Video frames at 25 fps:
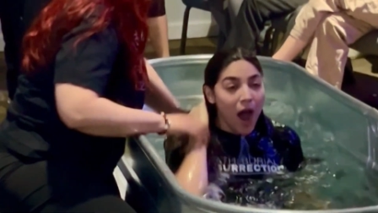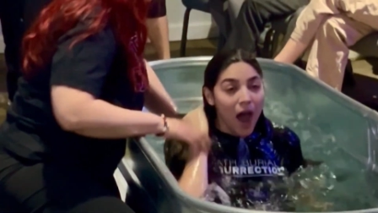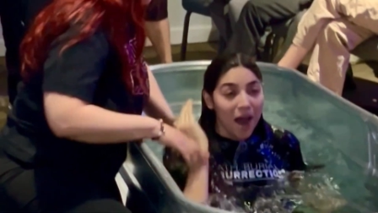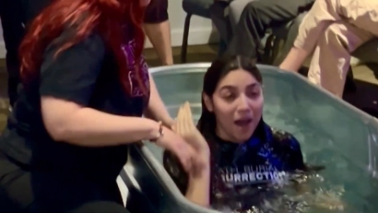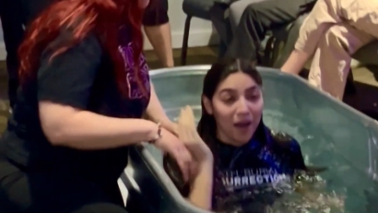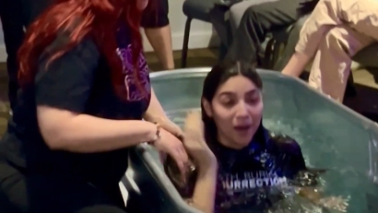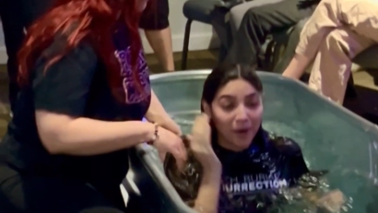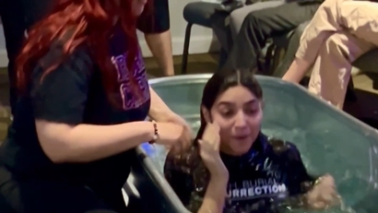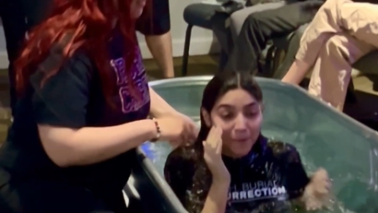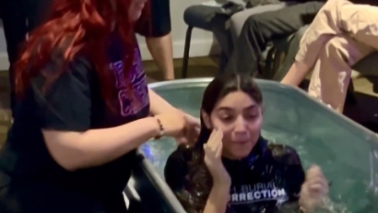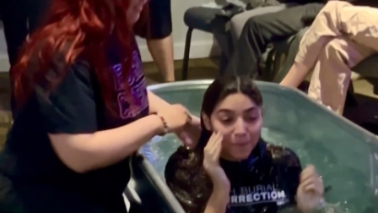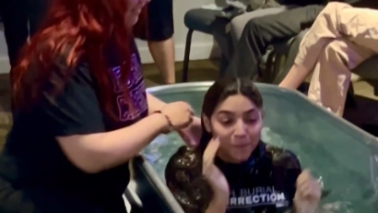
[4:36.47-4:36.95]
by
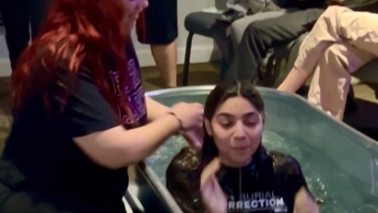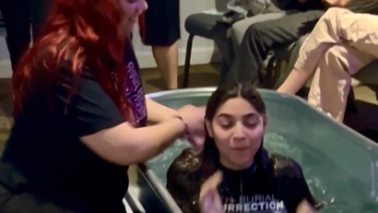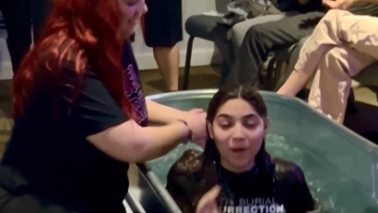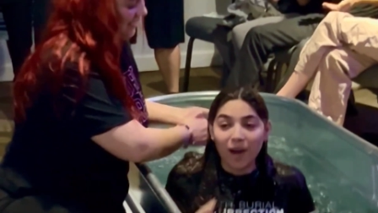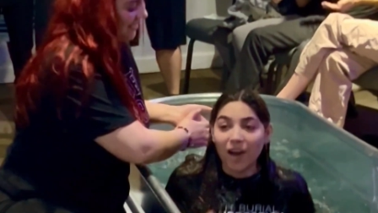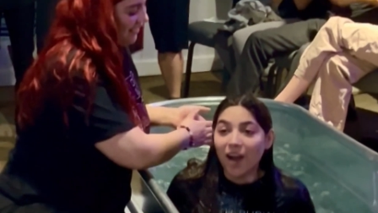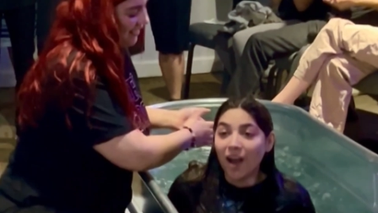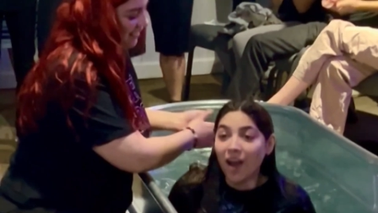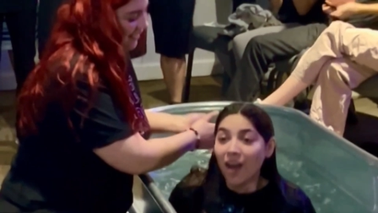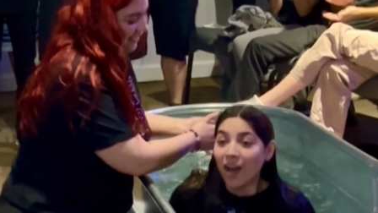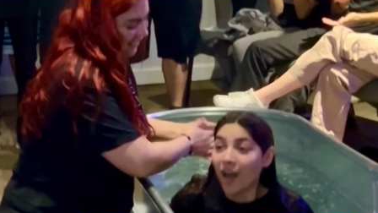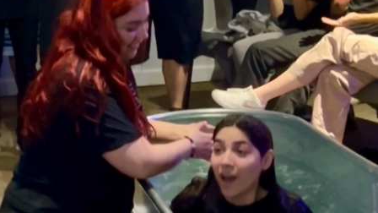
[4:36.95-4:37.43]

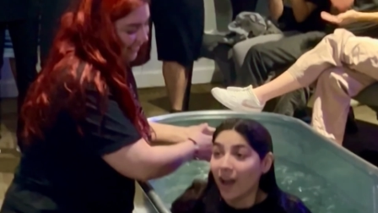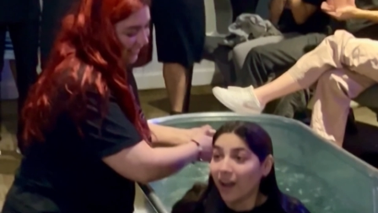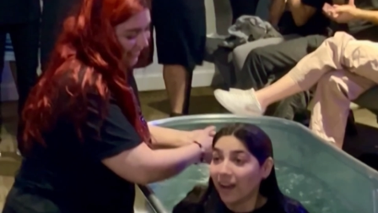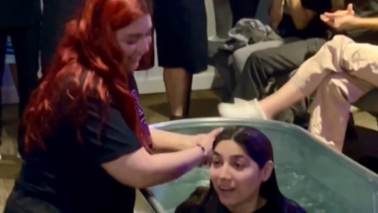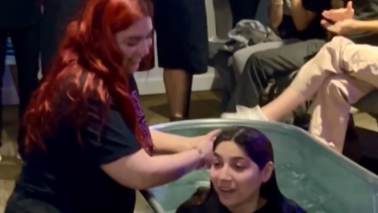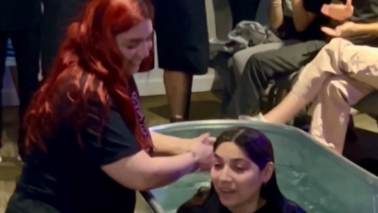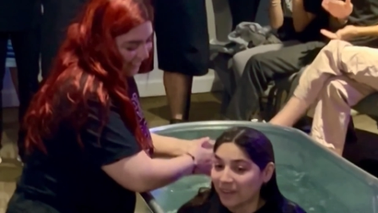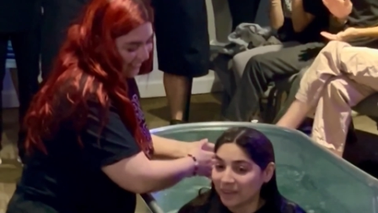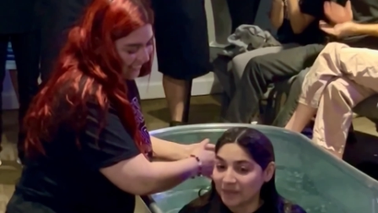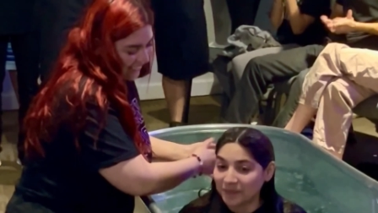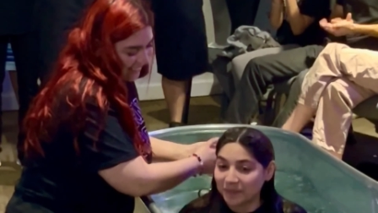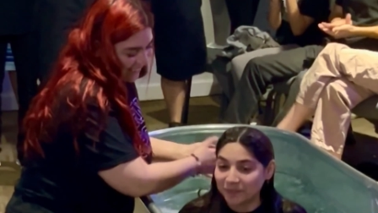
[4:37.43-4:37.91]
Jesus
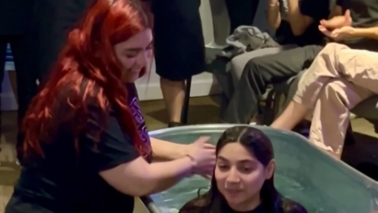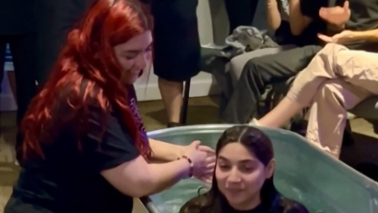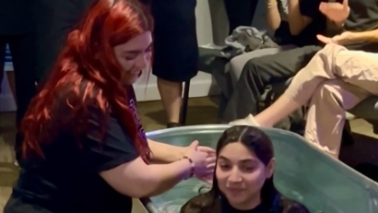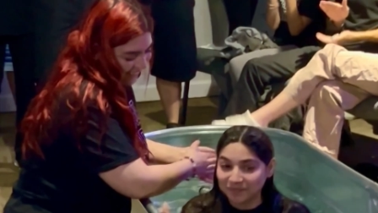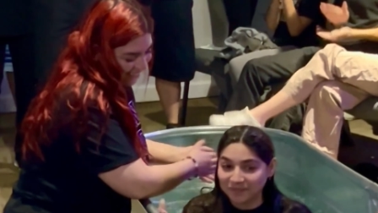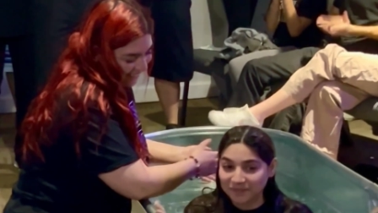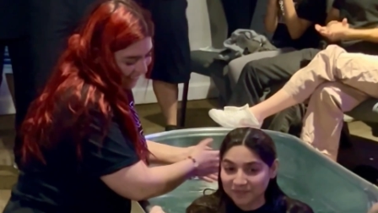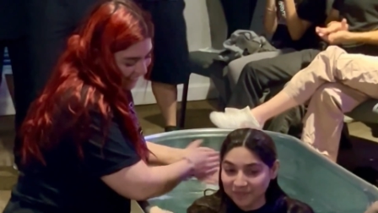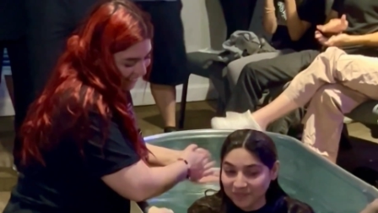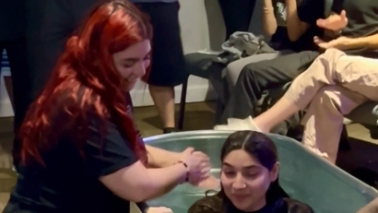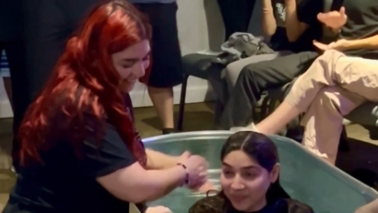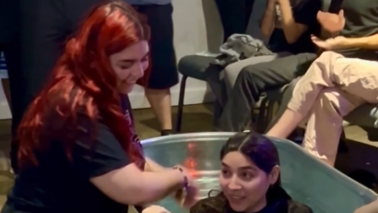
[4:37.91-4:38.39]
Christ the
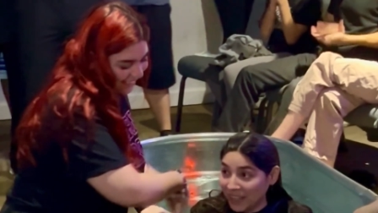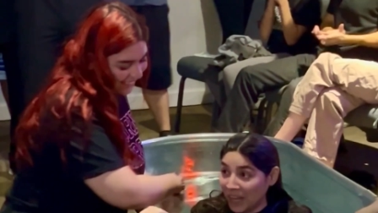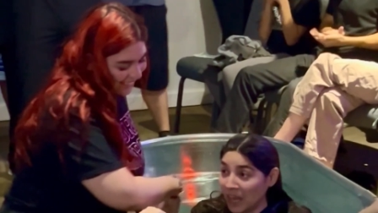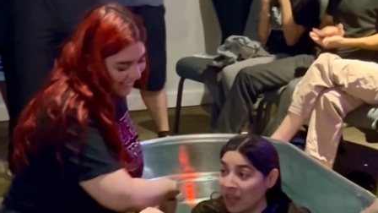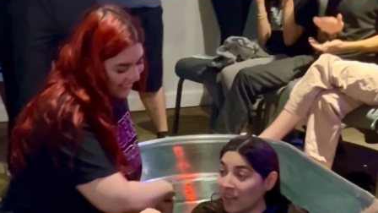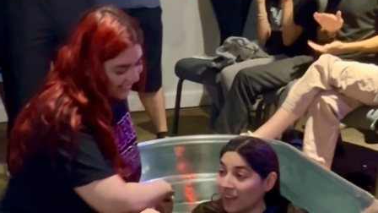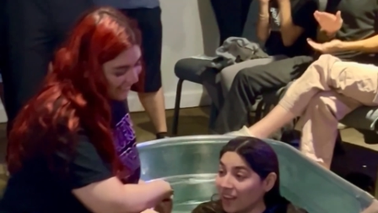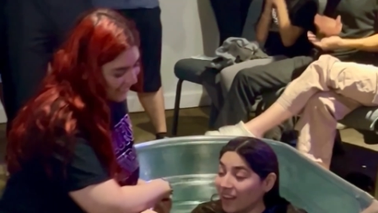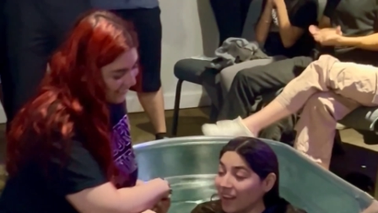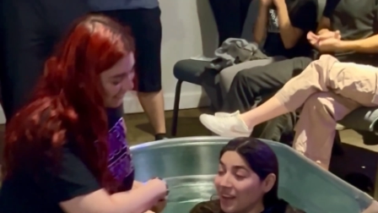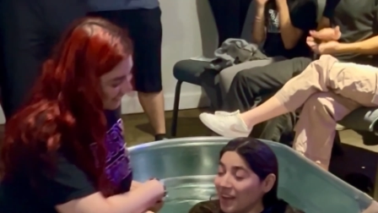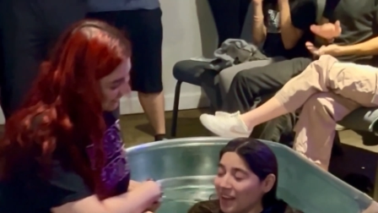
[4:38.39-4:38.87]

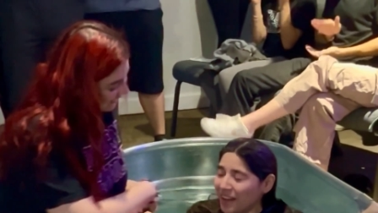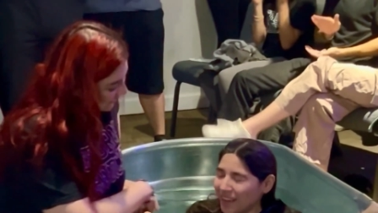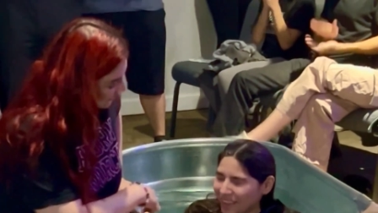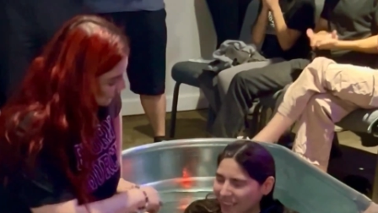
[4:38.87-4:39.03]
righteous.